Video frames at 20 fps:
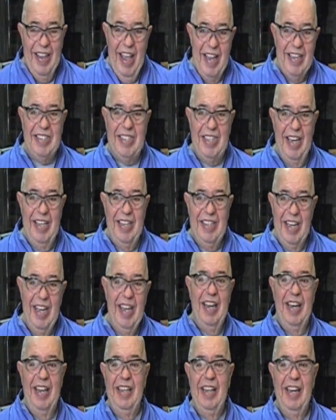yes, it
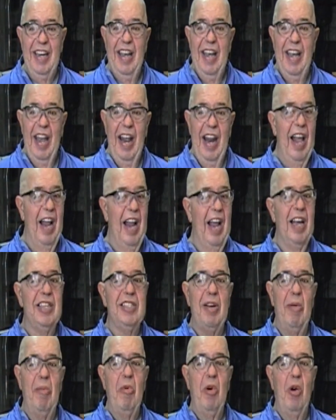did and I
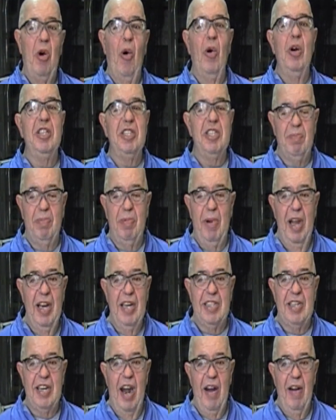got some gorgeous
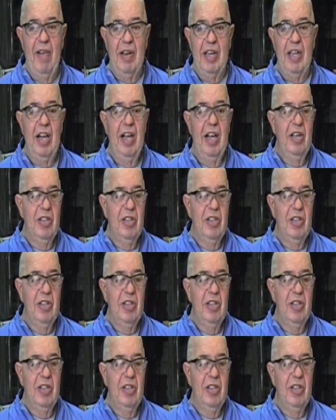blanks out of it.